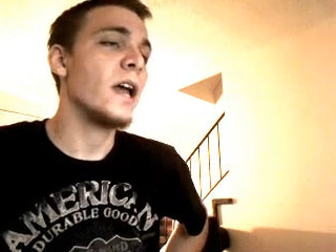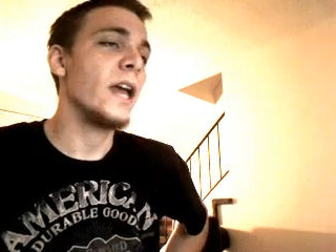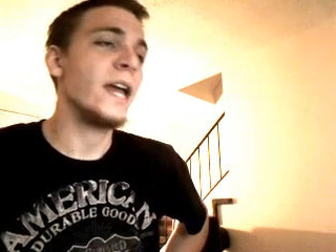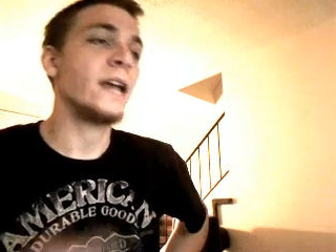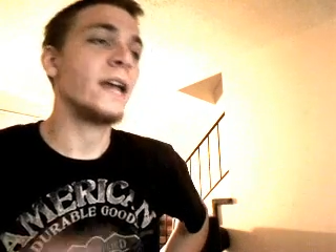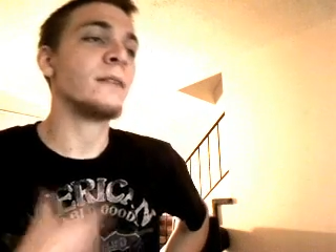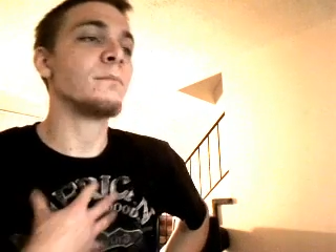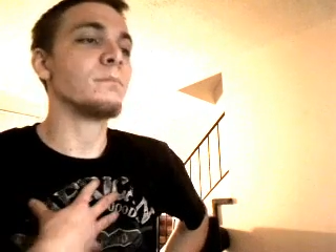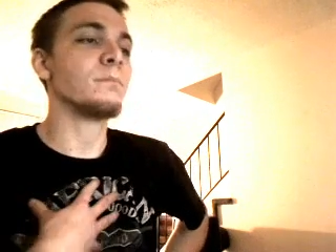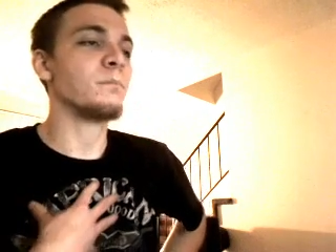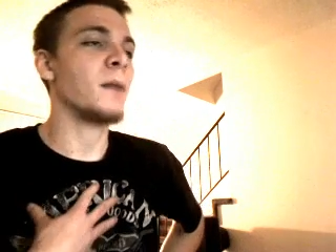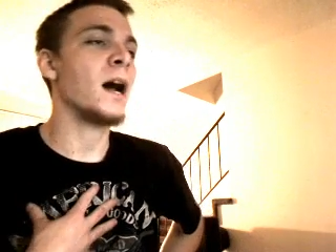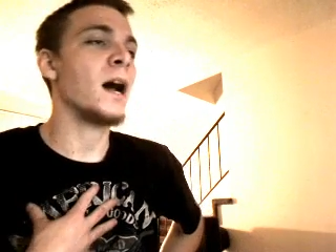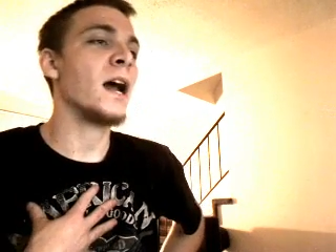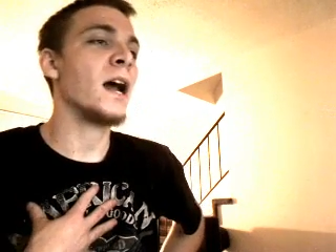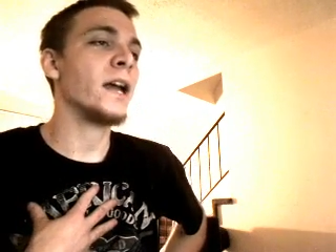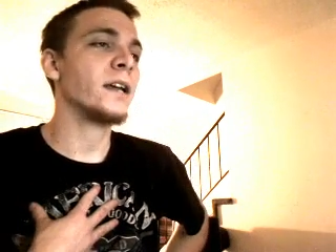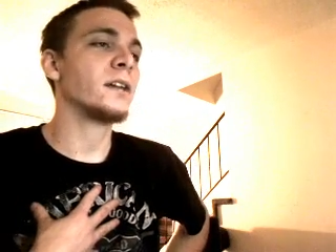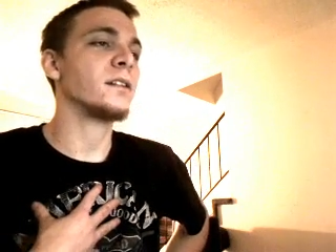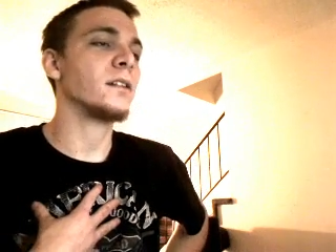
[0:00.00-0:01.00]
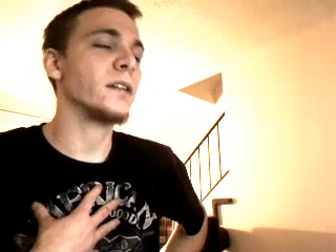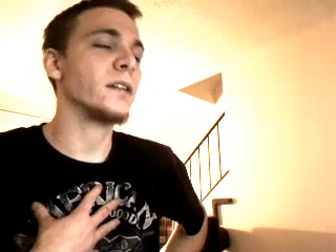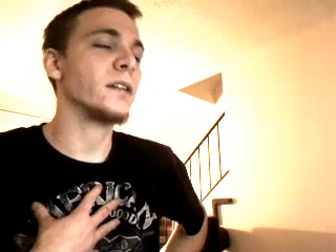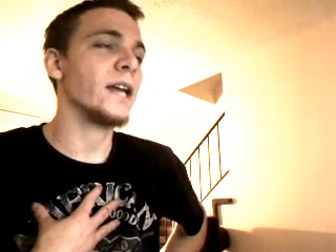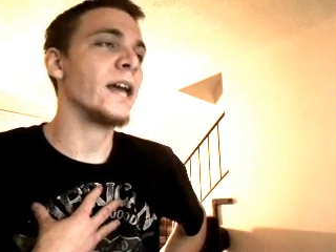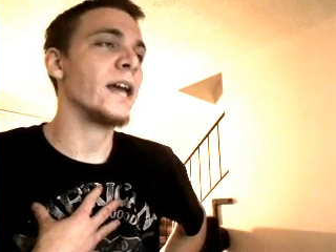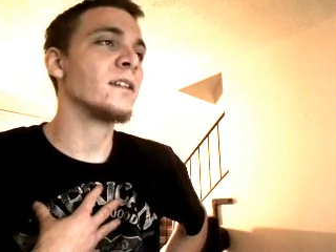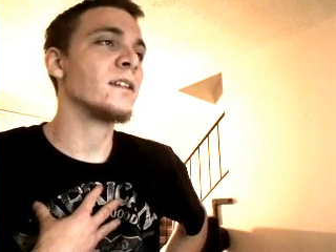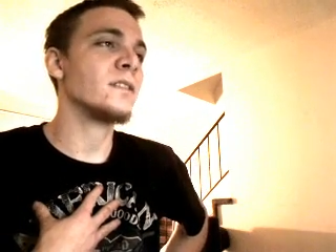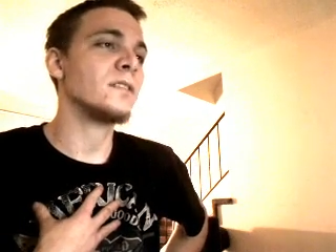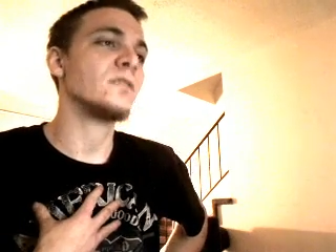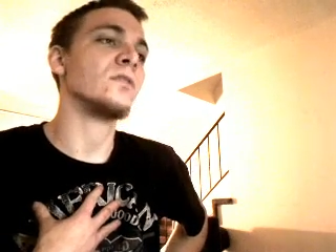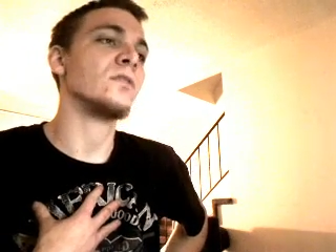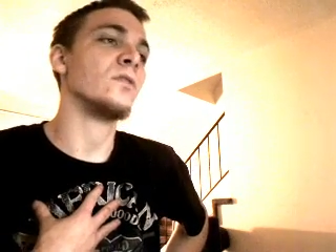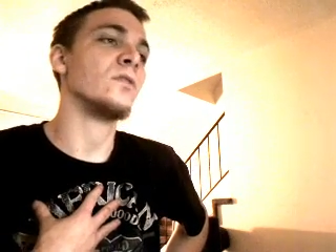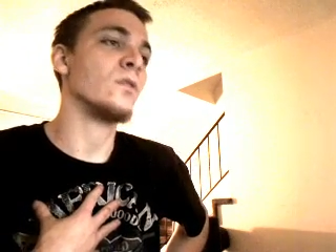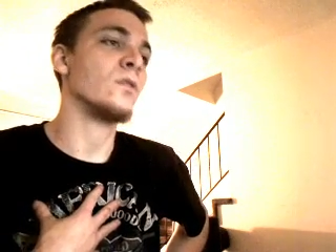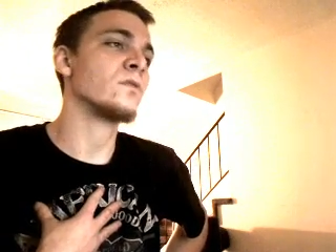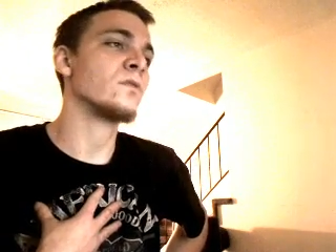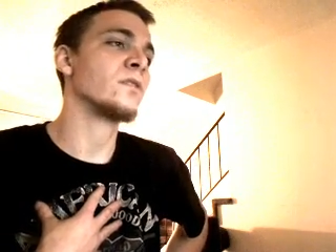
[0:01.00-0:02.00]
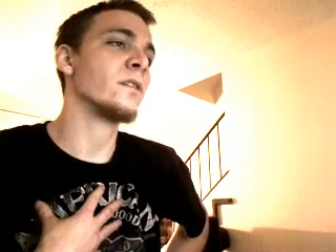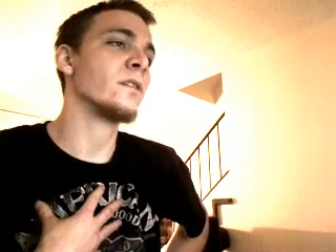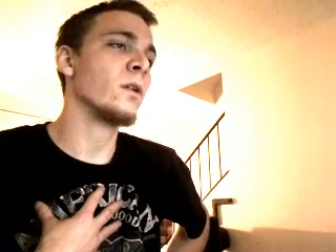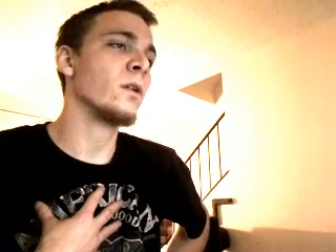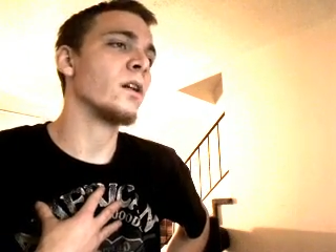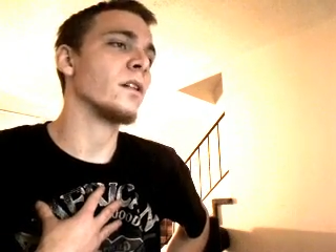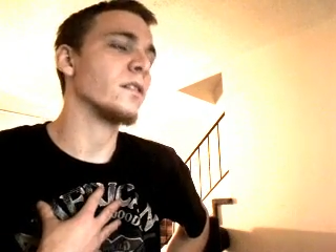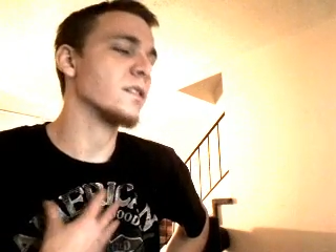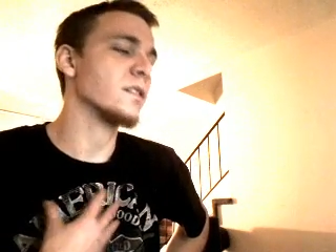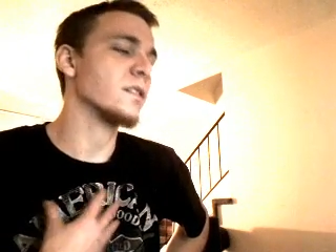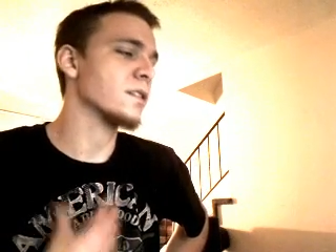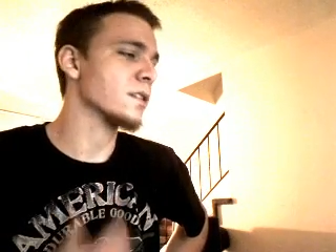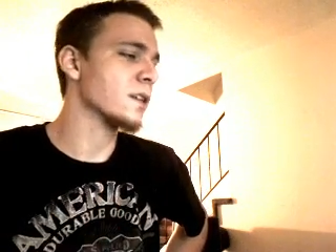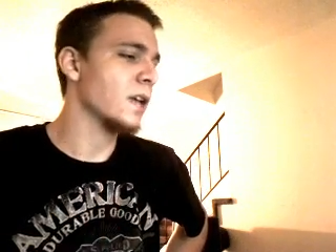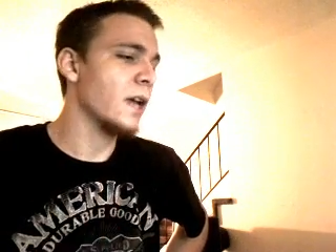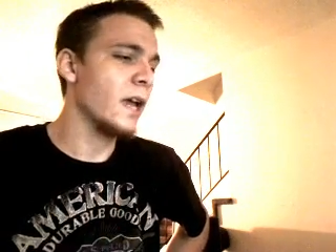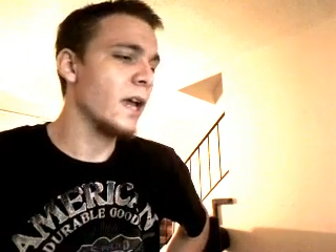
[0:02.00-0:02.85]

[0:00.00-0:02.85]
In my case, usually works.